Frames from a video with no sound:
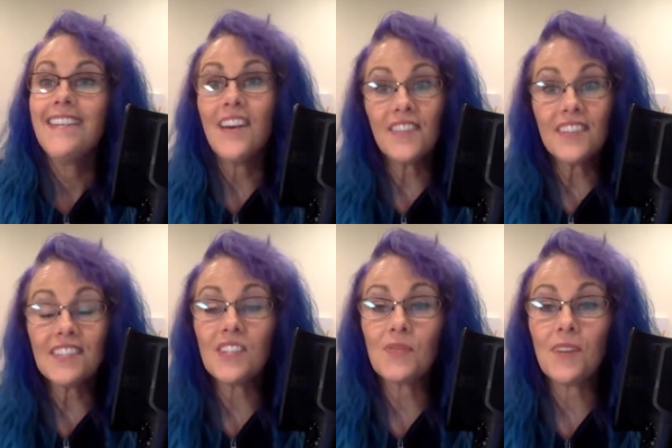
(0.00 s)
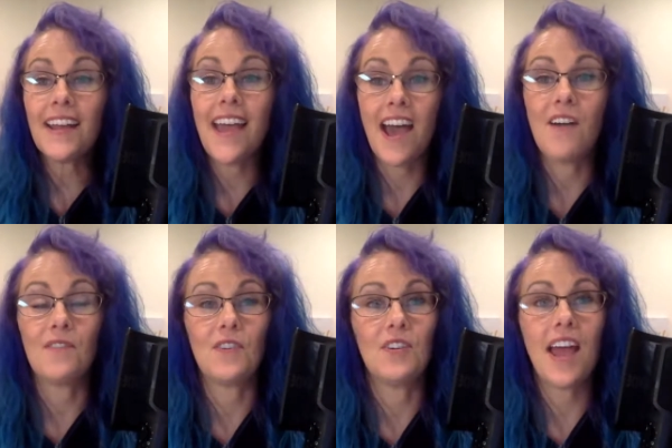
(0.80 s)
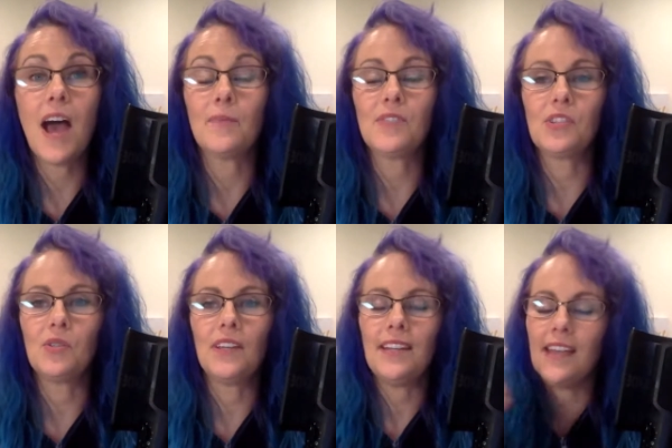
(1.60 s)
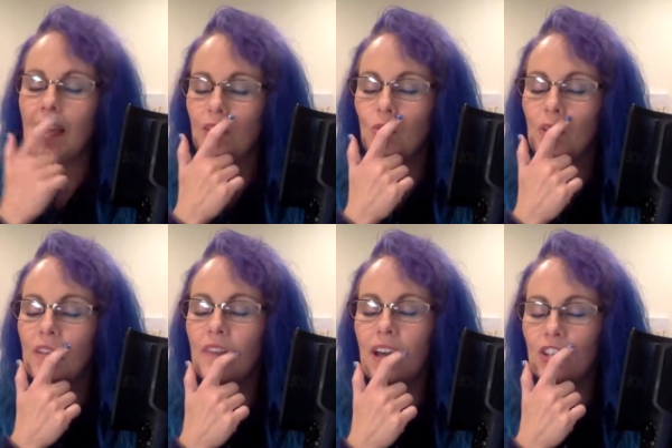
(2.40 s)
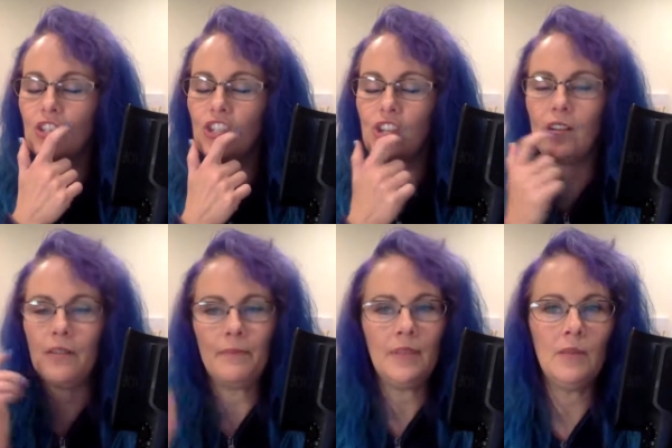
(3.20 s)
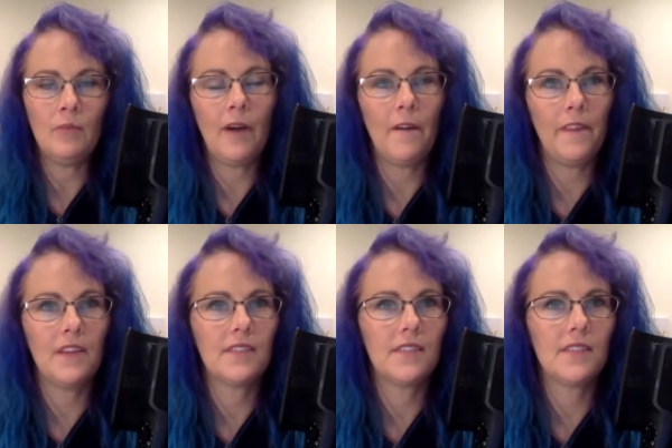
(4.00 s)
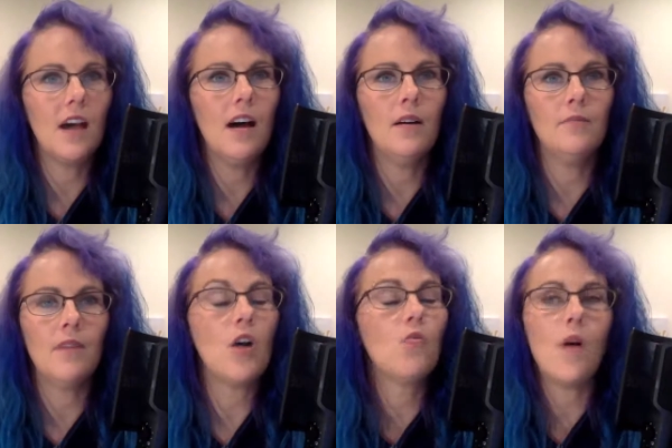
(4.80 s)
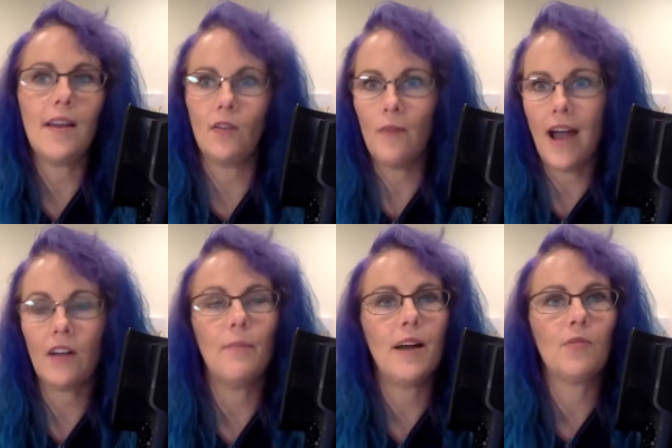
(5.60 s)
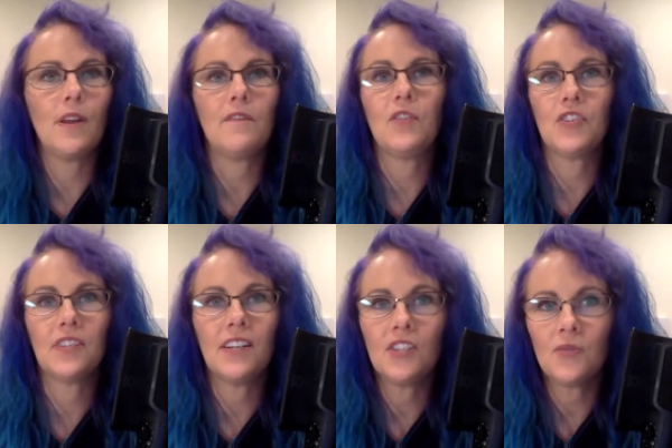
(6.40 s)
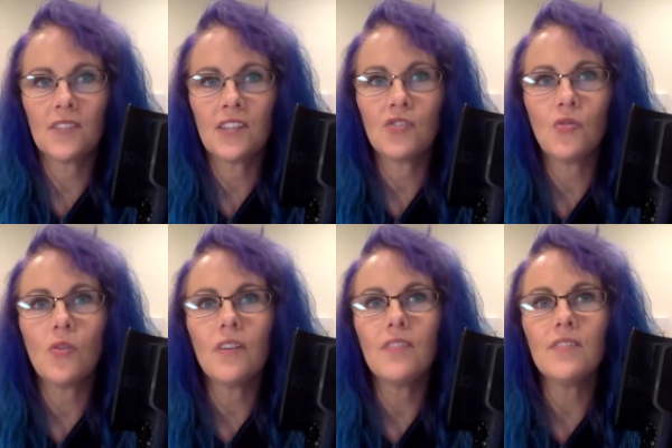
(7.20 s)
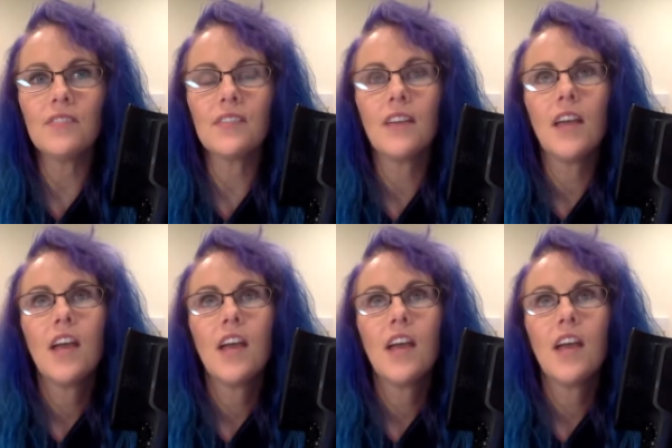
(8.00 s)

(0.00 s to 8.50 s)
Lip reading: Now, this is one I have heard, absolutely. And we have actually shared a meme about this a while back when I first got into essential oils.